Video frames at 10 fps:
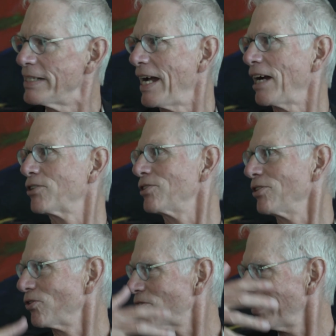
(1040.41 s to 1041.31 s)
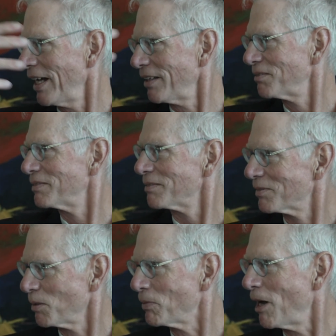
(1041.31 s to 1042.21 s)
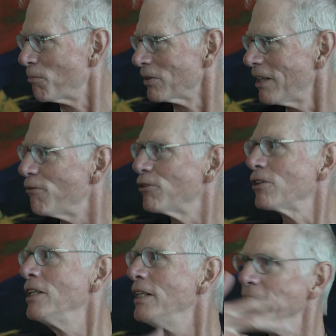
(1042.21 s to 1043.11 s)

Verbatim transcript: taxes at the proper level.